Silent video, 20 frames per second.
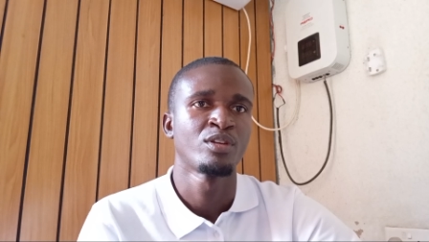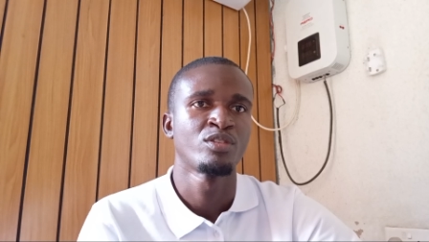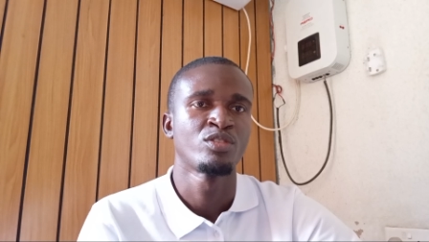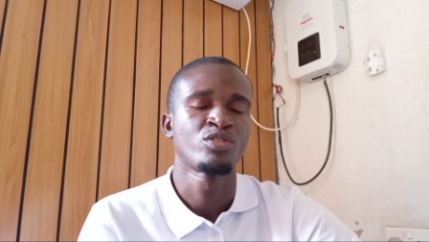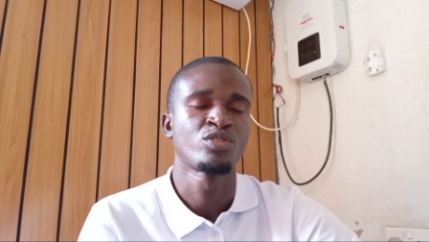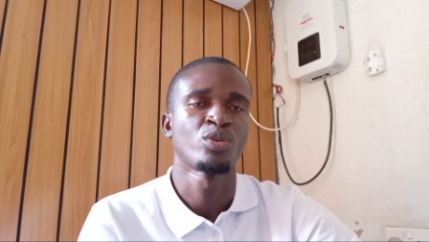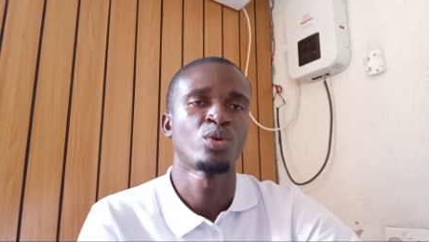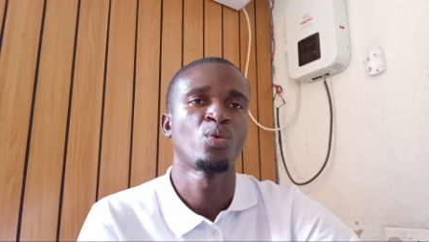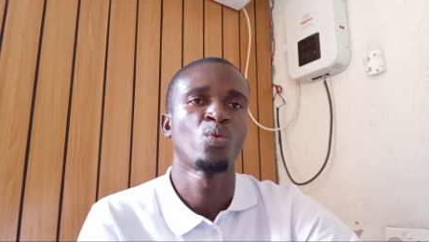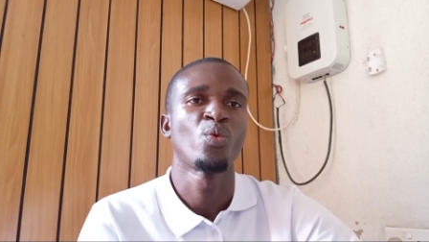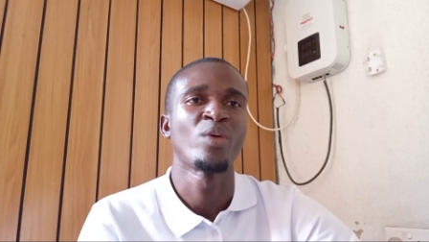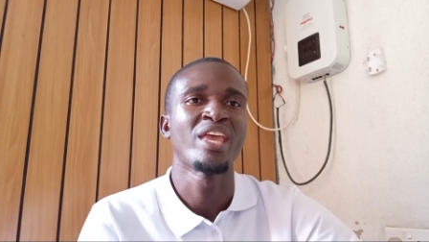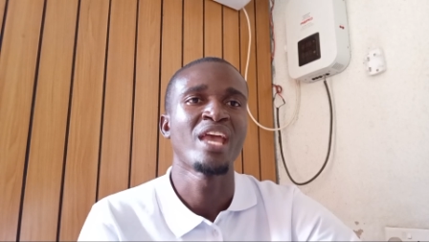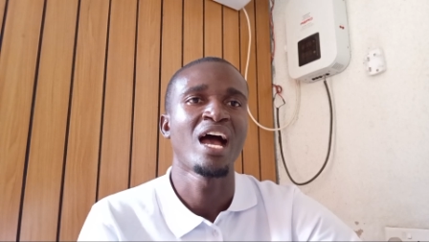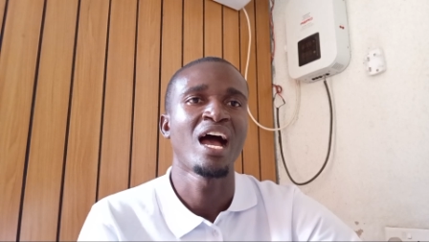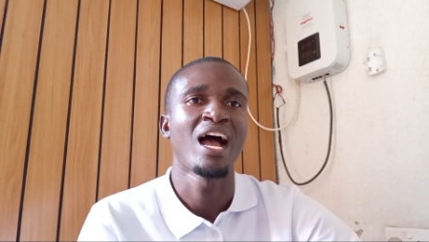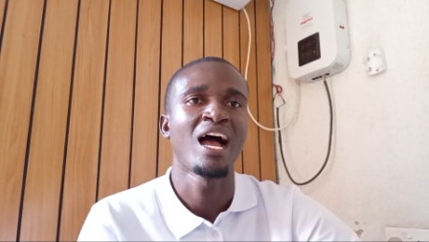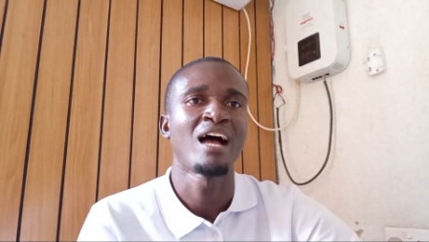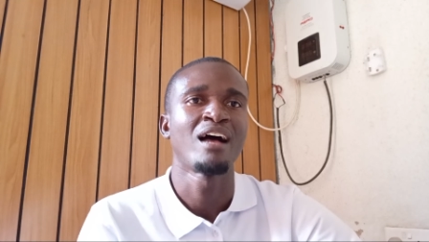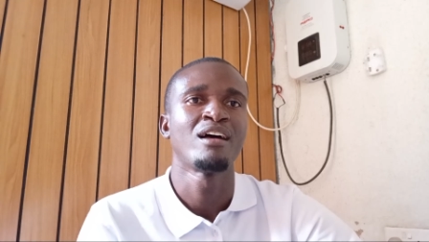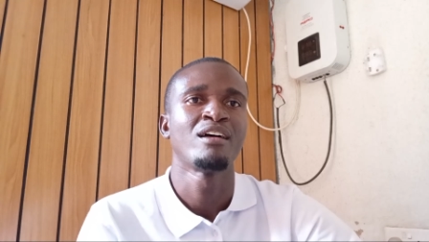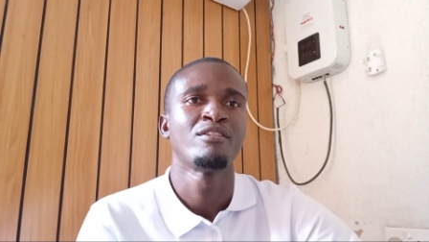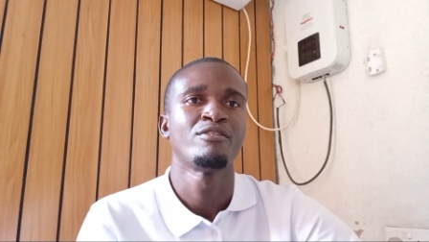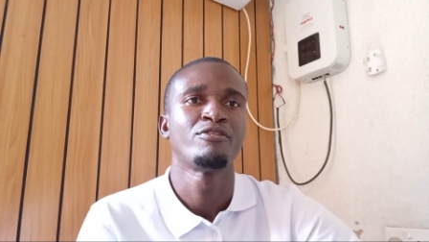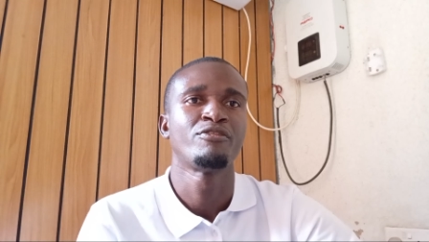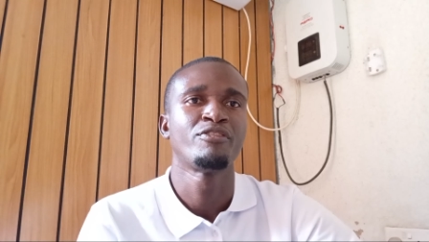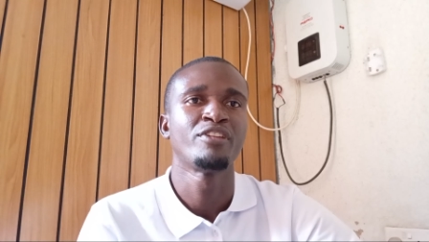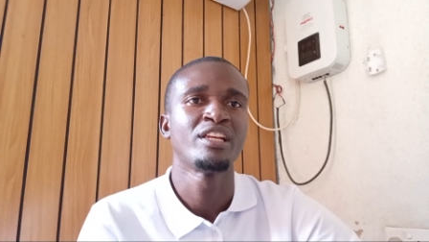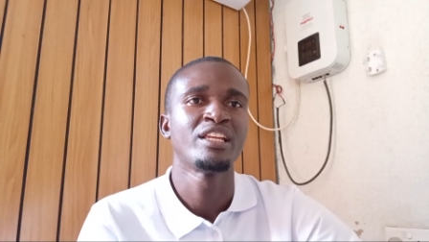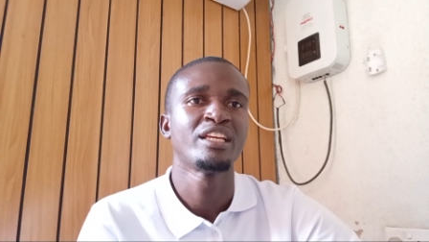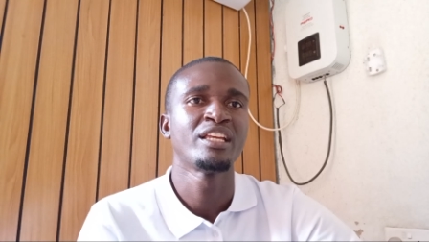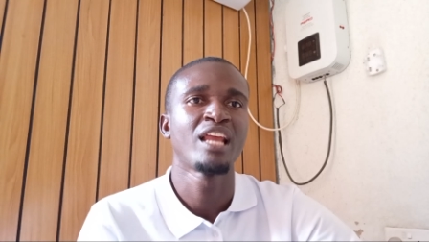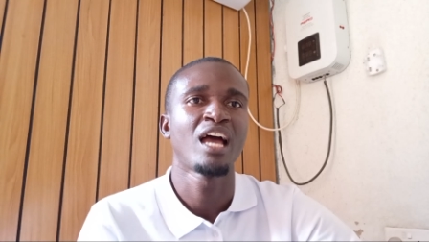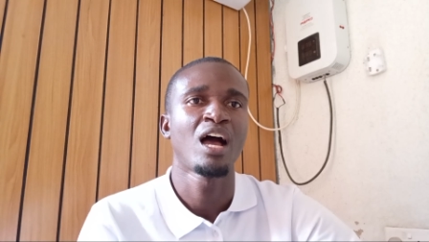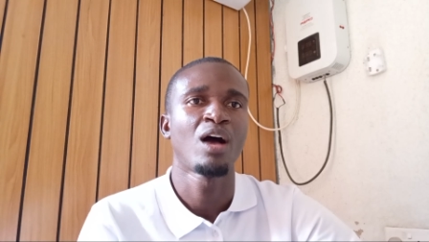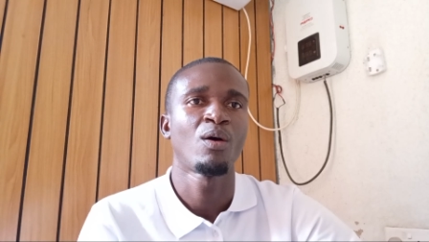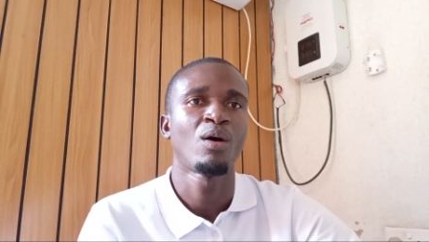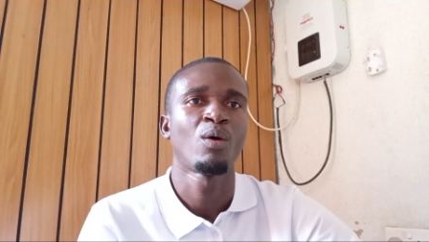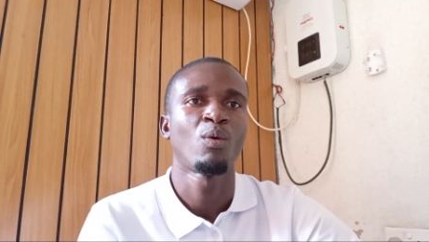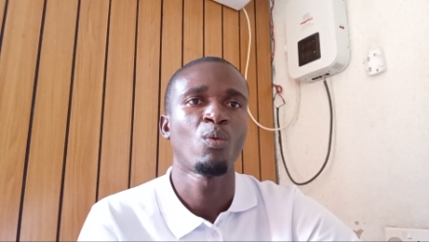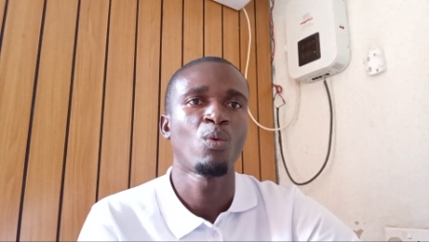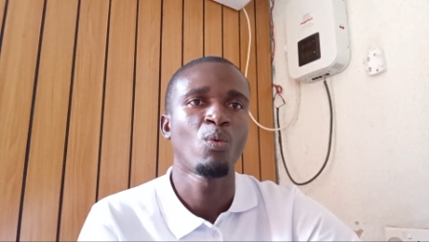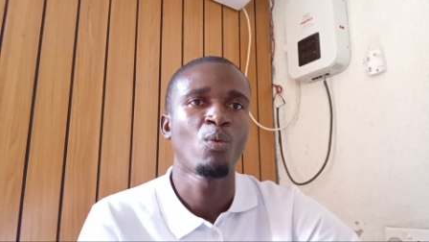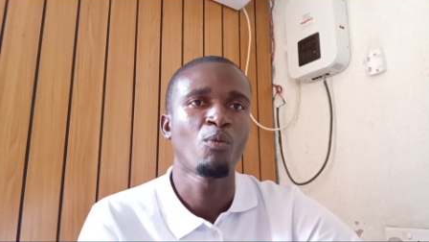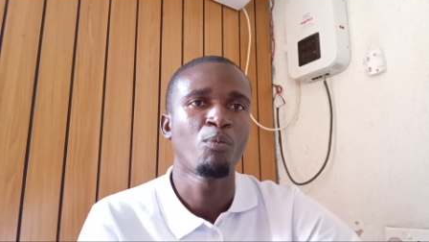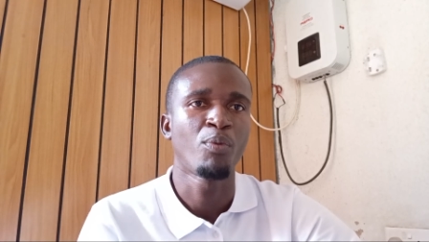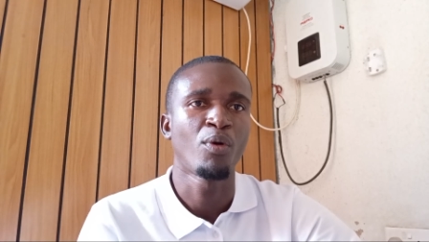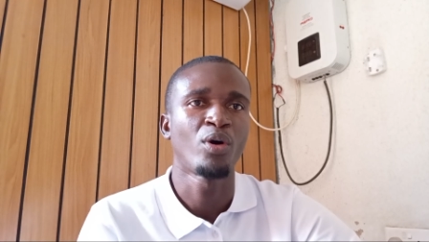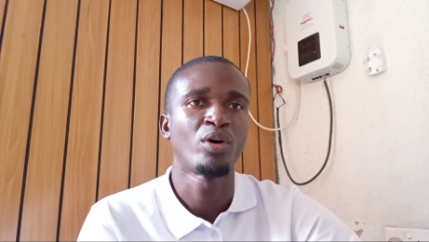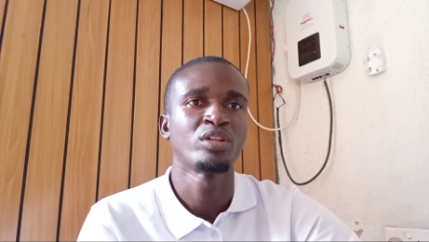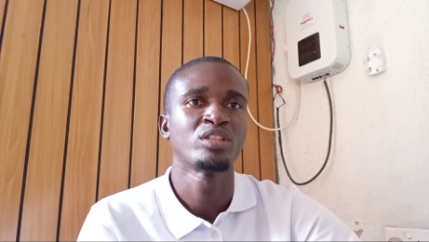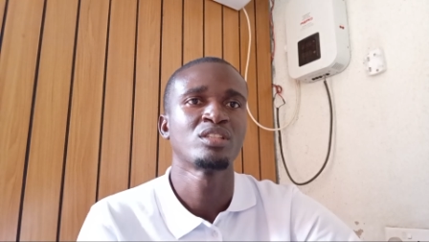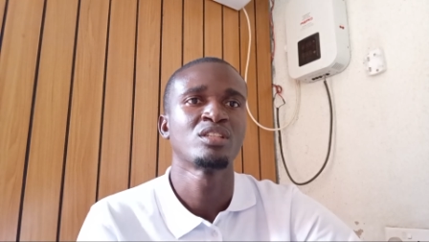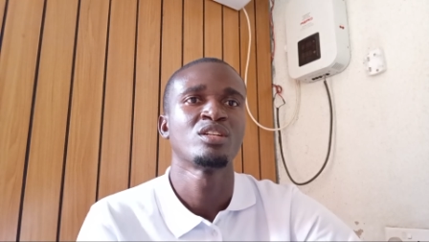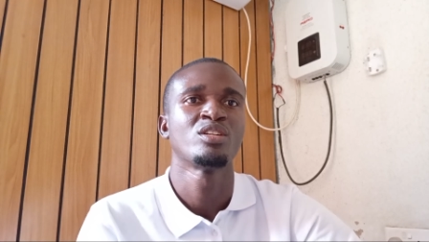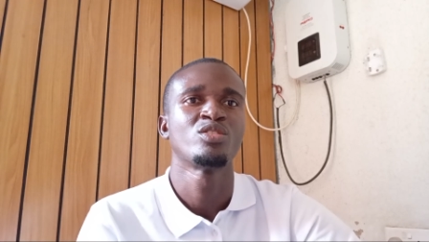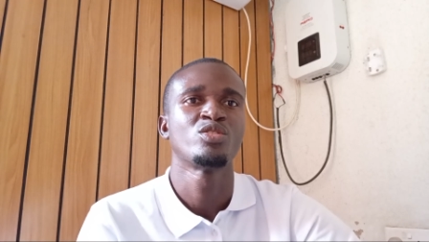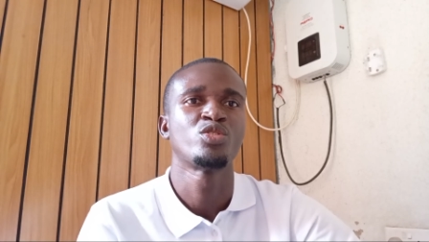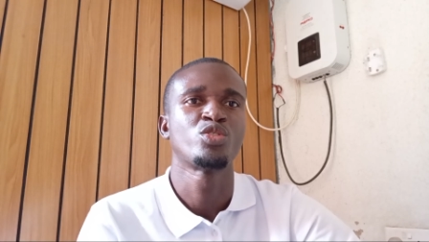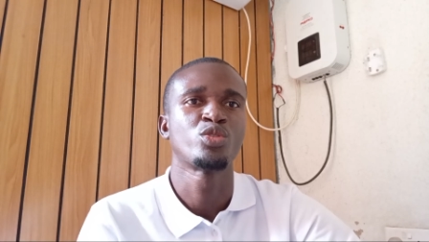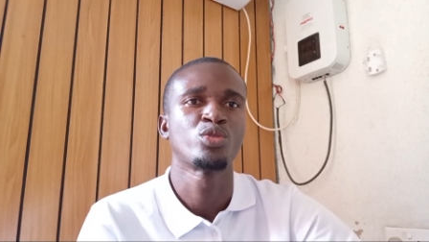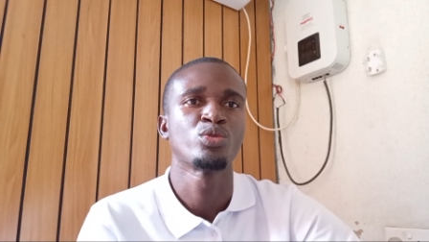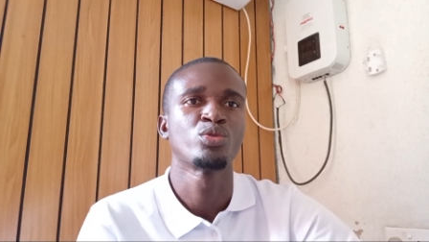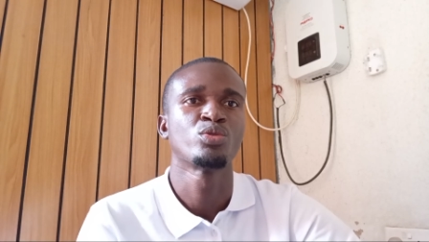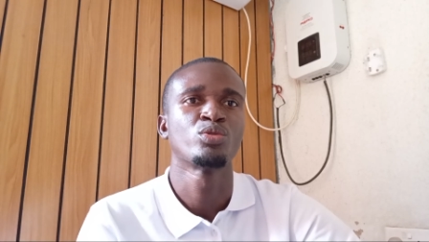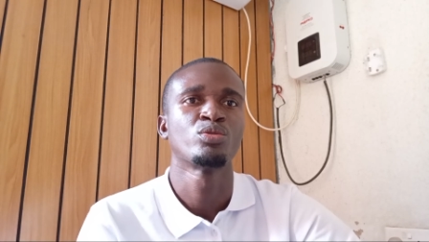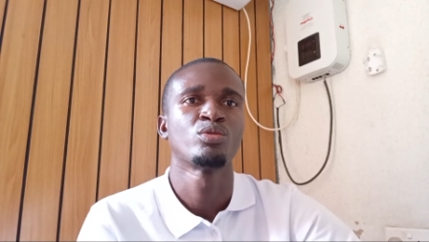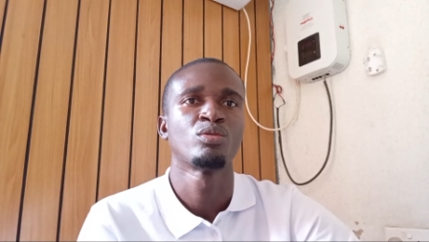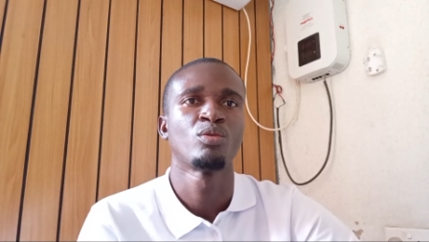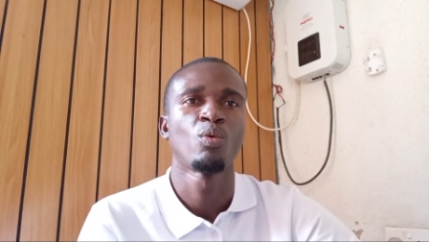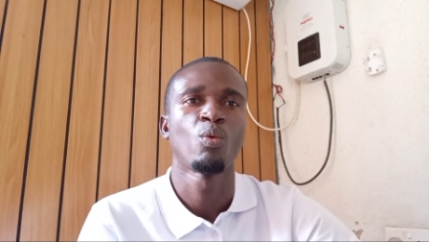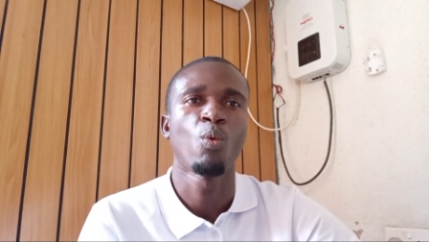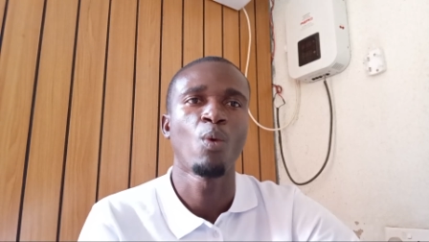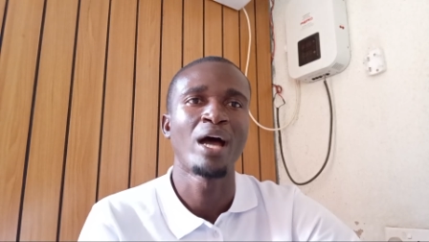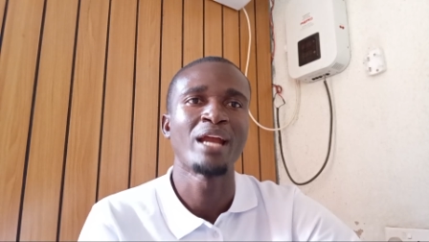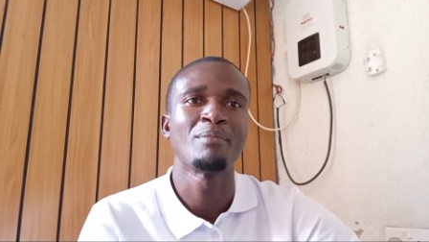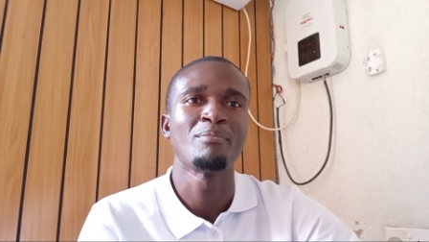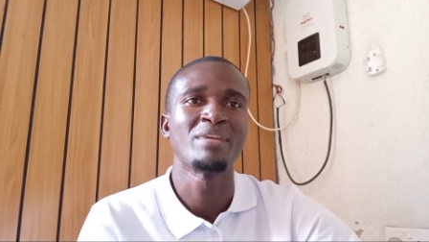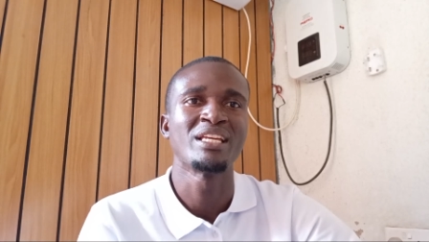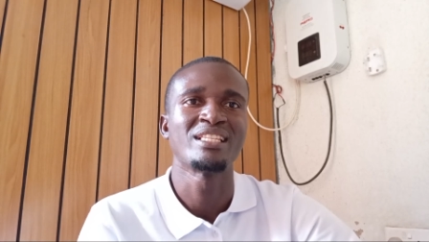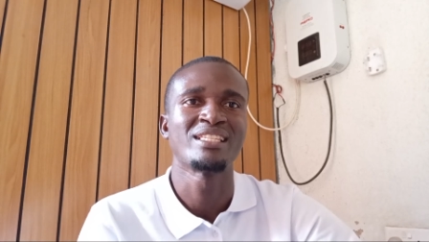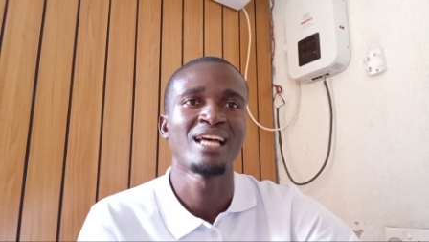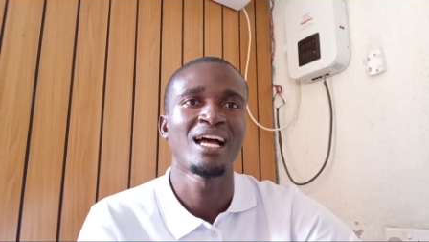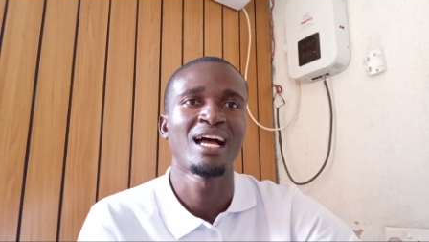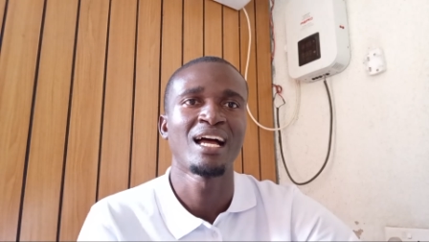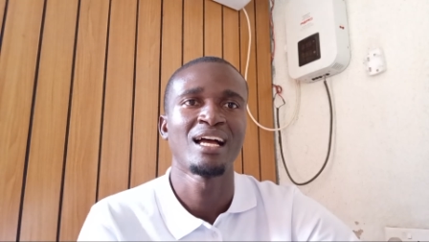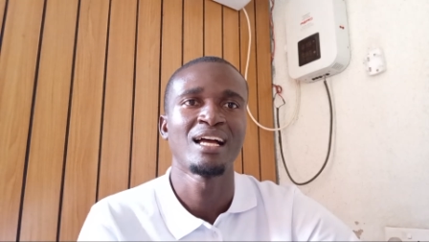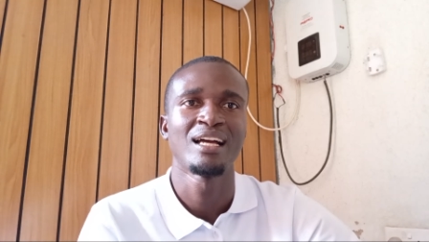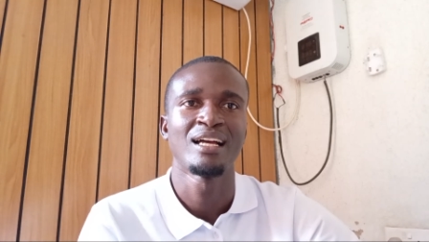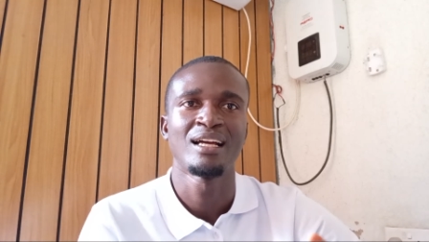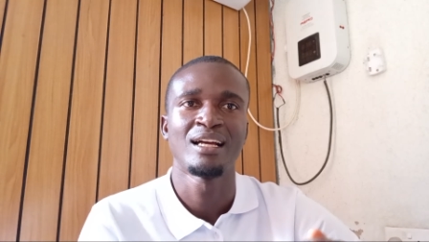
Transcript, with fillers: So we are filling our pond to one meter